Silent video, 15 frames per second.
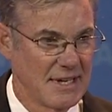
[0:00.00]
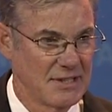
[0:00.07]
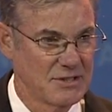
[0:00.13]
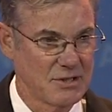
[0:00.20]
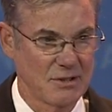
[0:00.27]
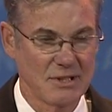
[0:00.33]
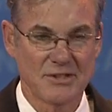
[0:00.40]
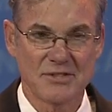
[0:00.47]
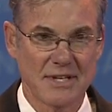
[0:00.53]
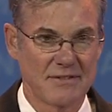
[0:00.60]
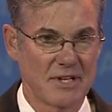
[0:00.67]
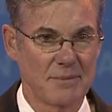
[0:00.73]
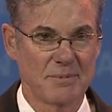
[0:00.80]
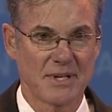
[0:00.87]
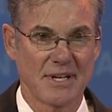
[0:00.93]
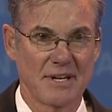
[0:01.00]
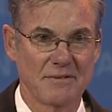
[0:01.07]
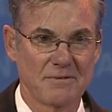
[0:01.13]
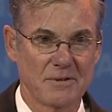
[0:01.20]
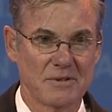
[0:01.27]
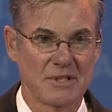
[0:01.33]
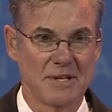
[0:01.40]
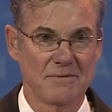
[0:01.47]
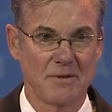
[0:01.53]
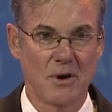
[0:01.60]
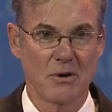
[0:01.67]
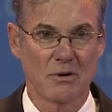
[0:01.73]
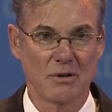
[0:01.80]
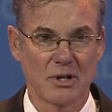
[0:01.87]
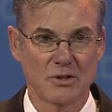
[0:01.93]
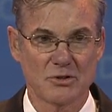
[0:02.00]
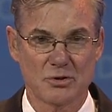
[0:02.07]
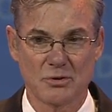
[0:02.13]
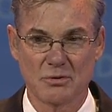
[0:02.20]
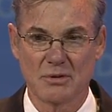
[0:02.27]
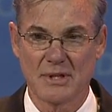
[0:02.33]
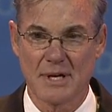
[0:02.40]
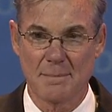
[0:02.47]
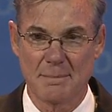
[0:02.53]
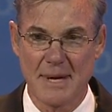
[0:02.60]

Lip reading: And so let's give it up again for Dean Vogel, a truly